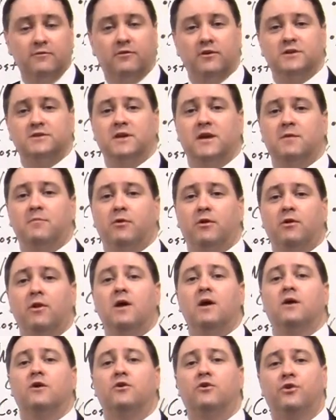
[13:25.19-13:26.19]
For
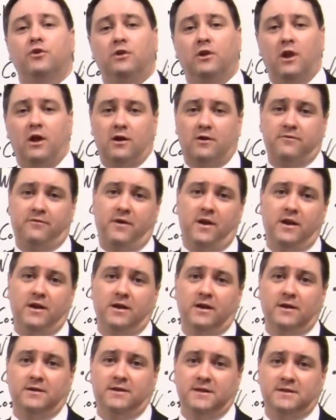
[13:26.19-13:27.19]
example, good luck
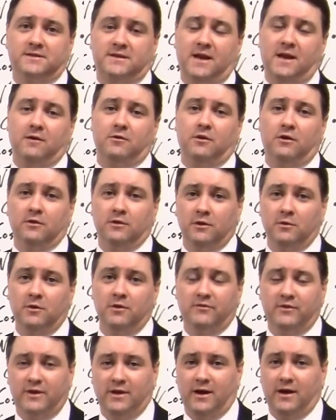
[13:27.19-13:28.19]
finding a discount on
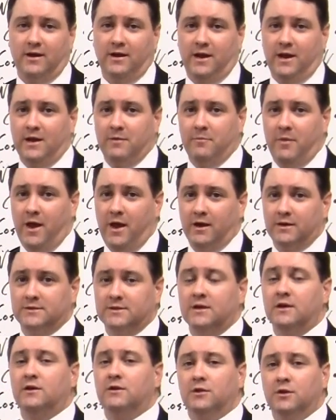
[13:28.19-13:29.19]
Louis Vuitton
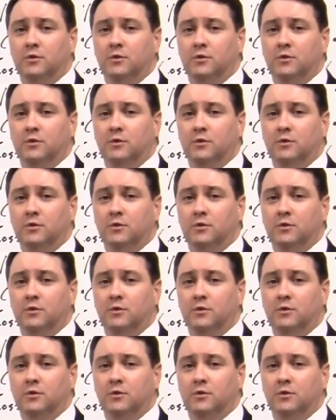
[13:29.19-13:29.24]
handbags.